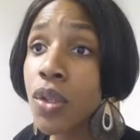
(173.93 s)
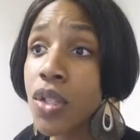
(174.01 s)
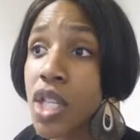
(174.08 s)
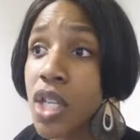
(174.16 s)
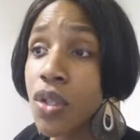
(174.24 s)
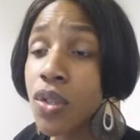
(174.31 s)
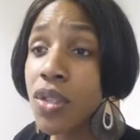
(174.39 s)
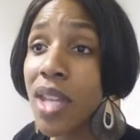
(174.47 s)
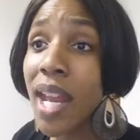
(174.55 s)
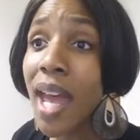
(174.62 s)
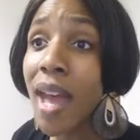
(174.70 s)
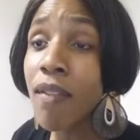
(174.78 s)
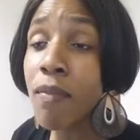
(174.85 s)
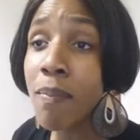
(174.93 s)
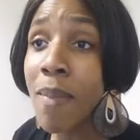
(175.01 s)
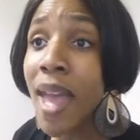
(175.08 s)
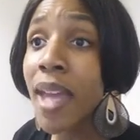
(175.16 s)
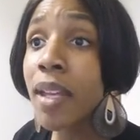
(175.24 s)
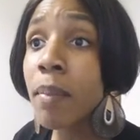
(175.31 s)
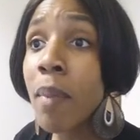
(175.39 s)
or teachers that have
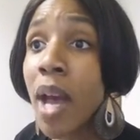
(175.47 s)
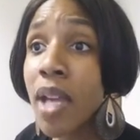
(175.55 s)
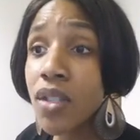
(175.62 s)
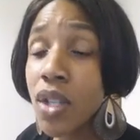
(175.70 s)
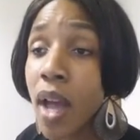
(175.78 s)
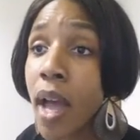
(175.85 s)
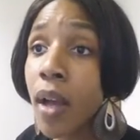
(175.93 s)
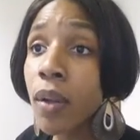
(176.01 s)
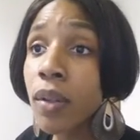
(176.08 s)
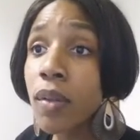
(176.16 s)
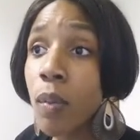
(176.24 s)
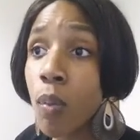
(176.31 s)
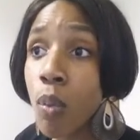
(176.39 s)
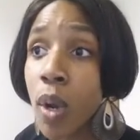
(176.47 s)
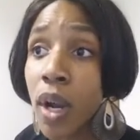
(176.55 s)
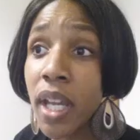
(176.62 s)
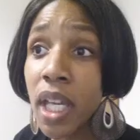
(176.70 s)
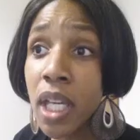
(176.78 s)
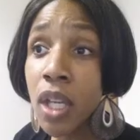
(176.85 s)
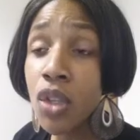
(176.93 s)
met my child
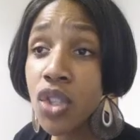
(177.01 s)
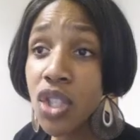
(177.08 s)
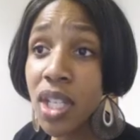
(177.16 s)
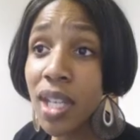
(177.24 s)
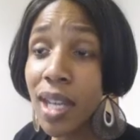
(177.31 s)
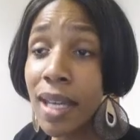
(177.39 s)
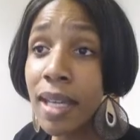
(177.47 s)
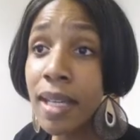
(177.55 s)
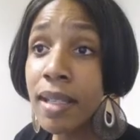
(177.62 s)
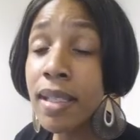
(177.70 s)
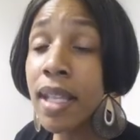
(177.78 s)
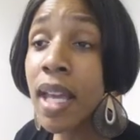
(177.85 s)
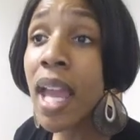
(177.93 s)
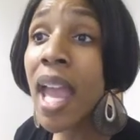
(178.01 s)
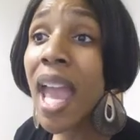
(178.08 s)
where he or she is